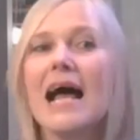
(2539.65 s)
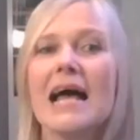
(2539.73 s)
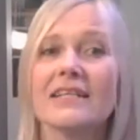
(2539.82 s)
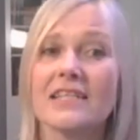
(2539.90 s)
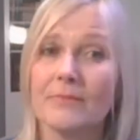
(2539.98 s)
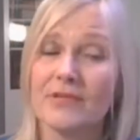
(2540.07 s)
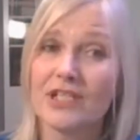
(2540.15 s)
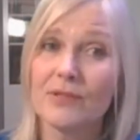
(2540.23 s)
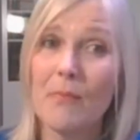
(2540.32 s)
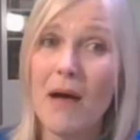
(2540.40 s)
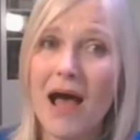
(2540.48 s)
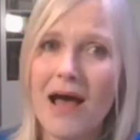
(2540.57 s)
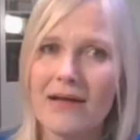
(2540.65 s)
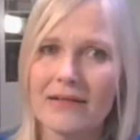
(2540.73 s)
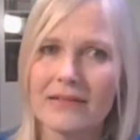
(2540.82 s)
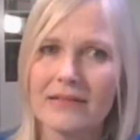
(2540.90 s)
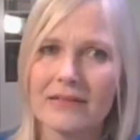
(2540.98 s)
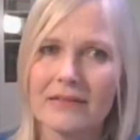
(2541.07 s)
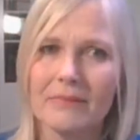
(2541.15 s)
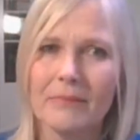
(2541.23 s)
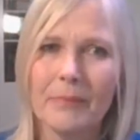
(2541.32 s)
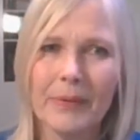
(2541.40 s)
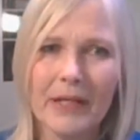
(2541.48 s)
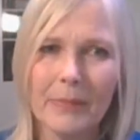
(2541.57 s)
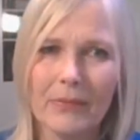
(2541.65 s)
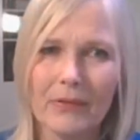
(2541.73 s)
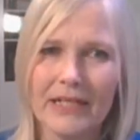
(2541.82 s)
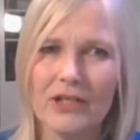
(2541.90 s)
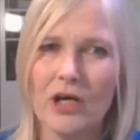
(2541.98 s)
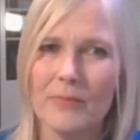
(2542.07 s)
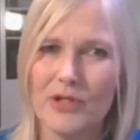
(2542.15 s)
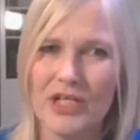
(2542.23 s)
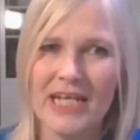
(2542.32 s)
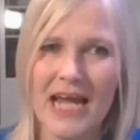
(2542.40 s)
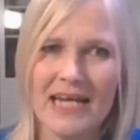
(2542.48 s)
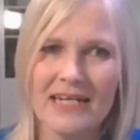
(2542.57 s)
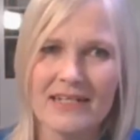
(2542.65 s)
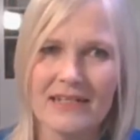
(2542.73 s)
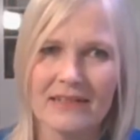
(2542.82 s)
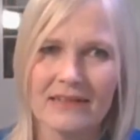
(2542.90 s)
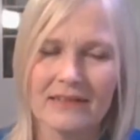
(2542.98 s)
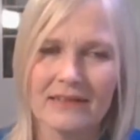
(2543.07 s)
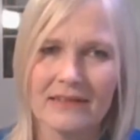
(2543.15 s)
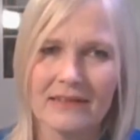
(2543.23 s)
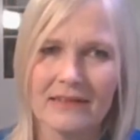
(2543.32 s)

and some smart people in communication